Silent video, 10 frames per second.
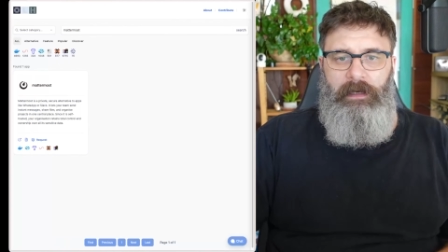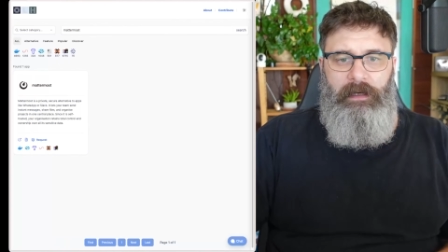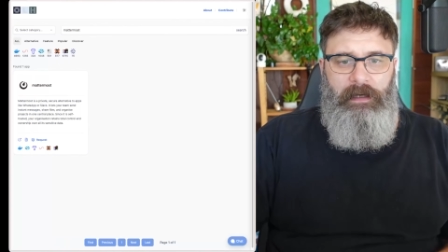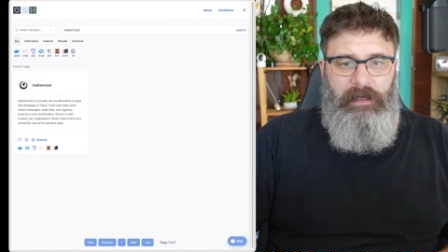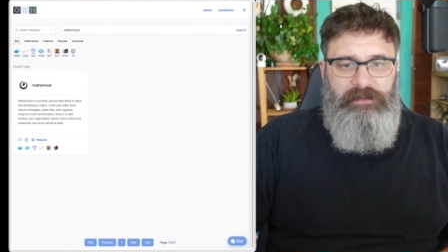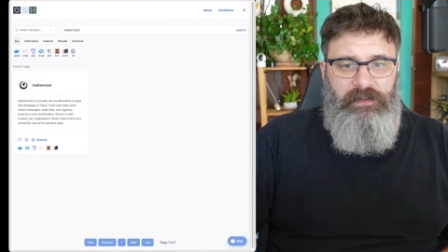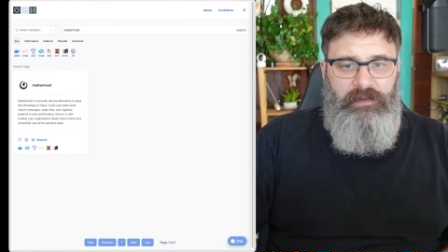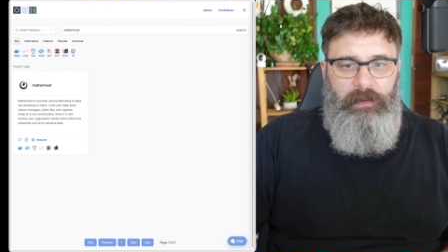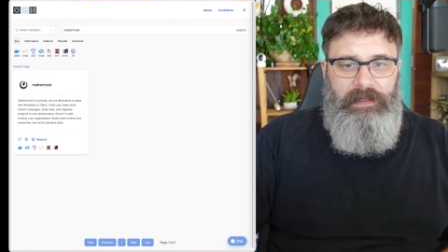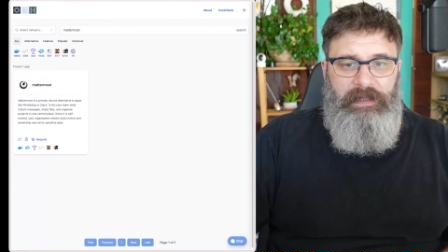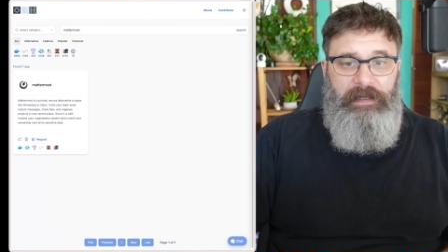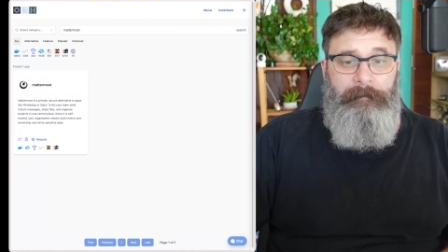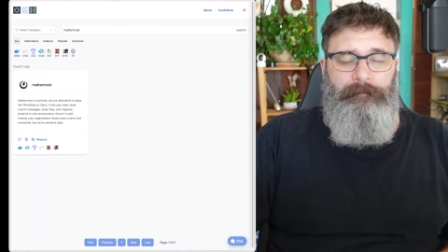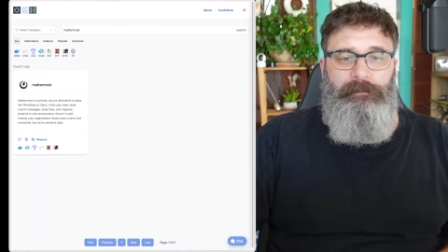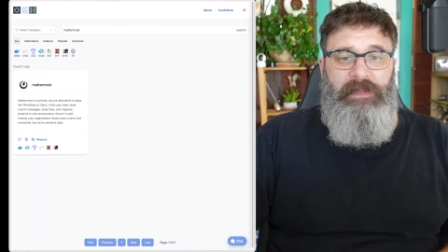And just
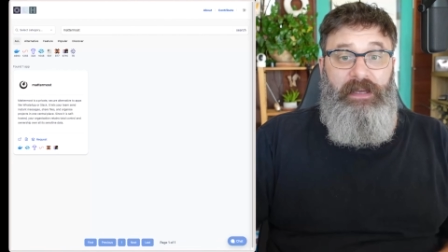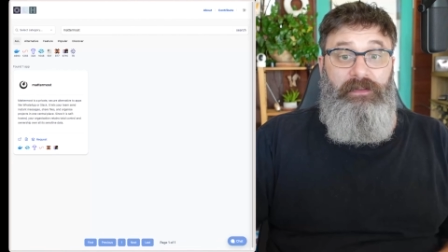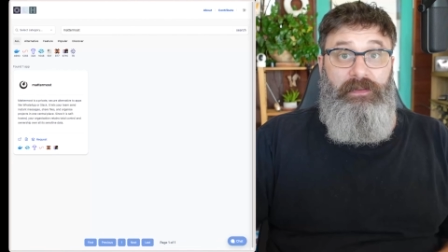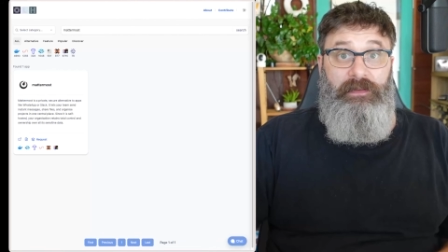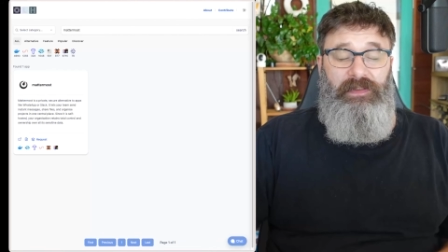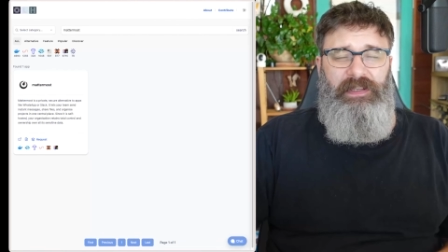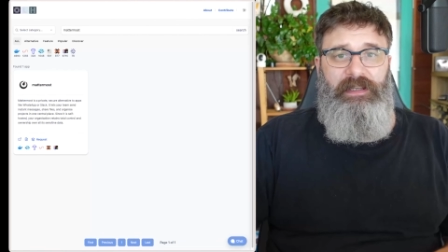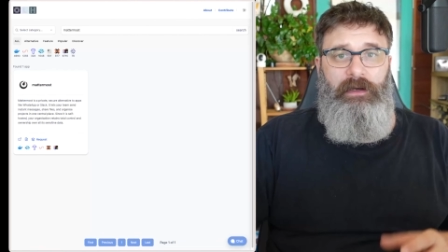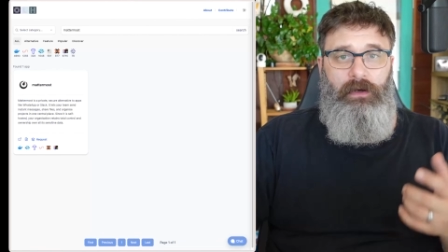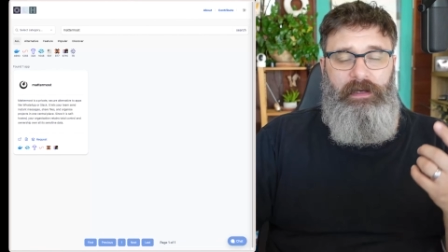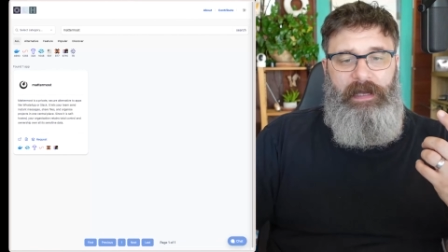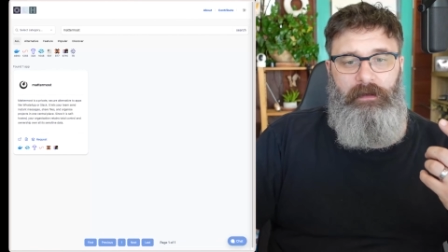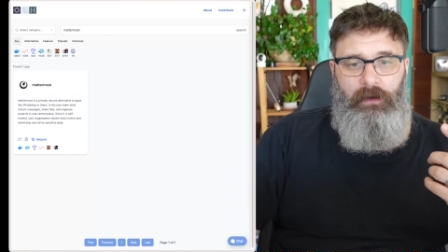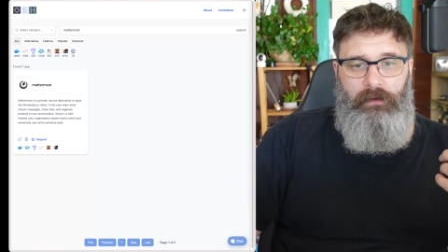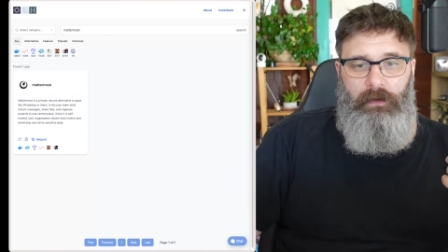quickly, as you can see on our
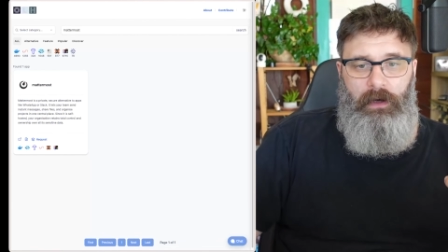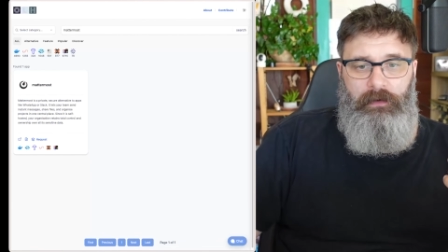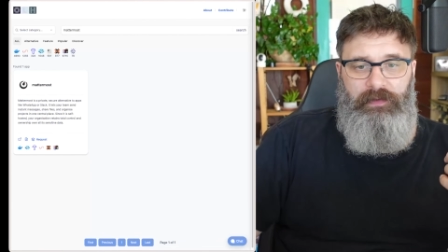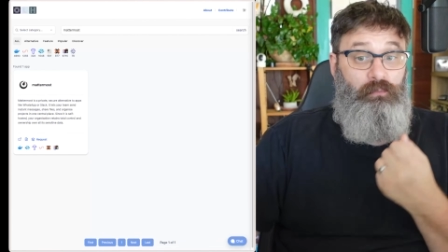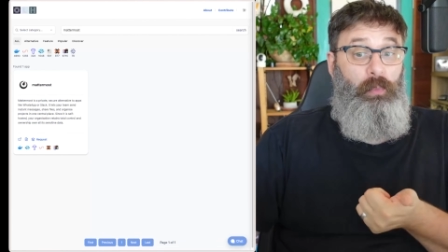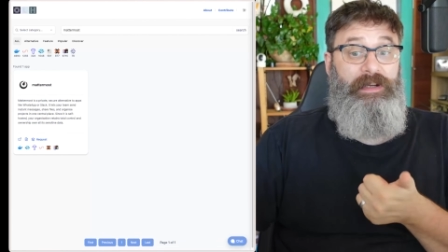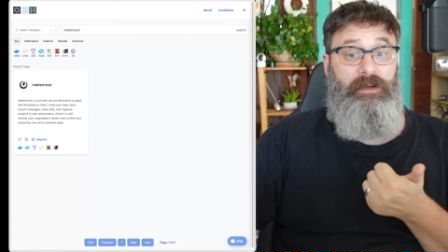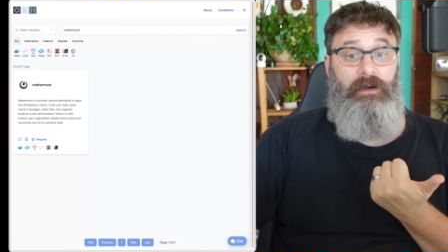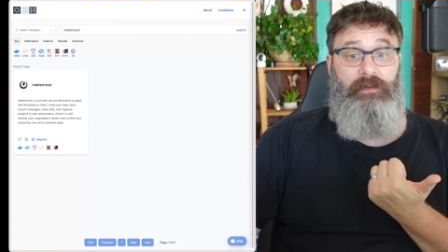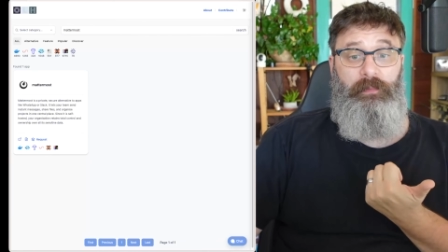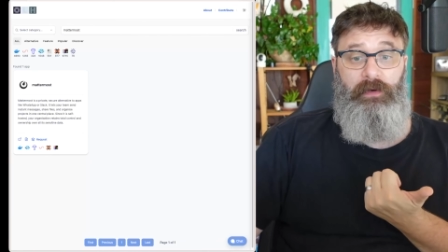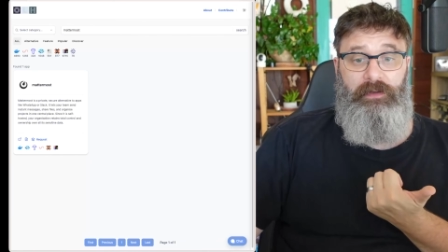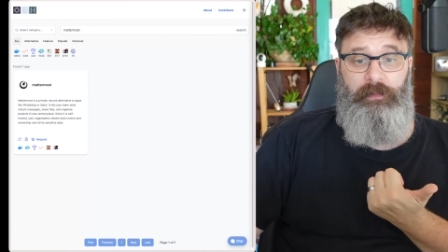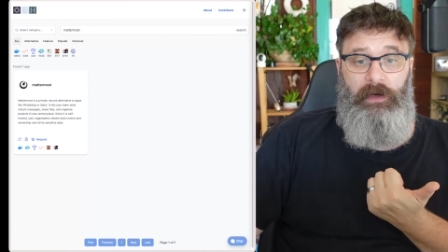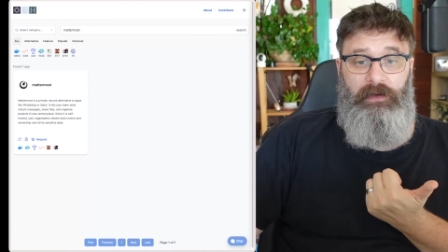local host, Windows,
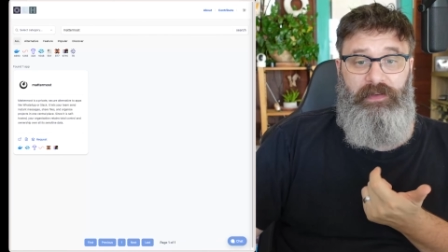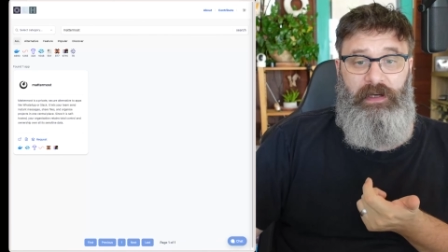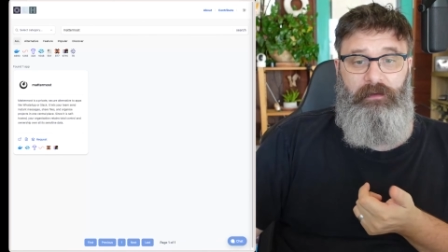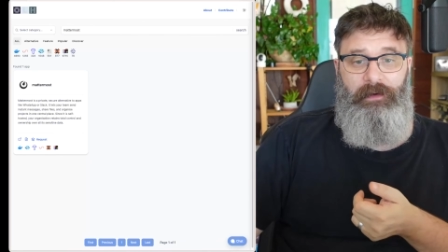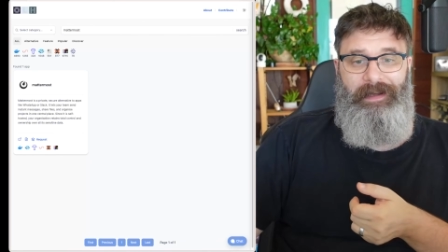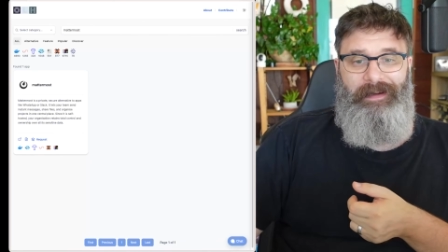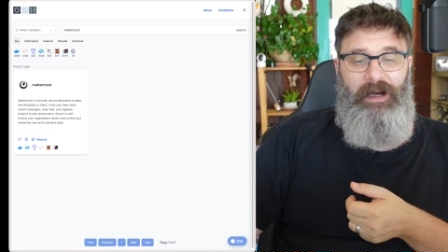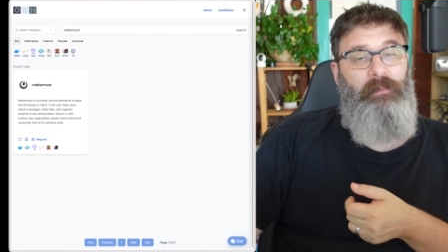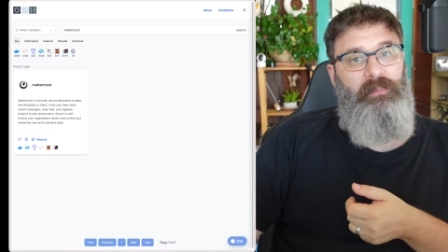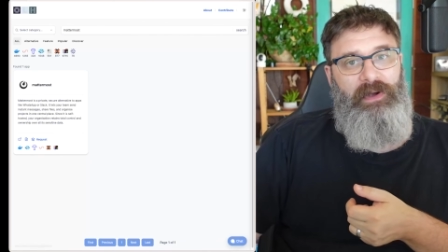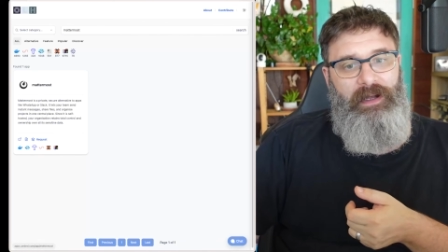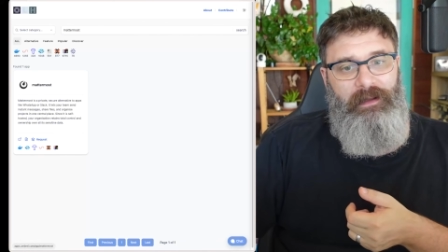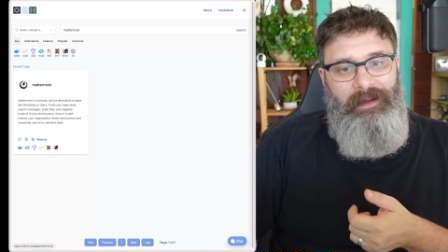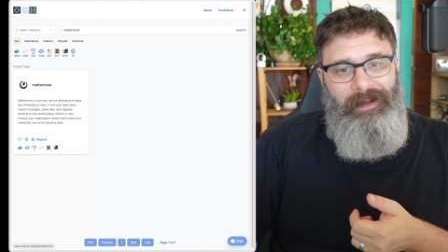Proxmox, Unraid, Umbrel,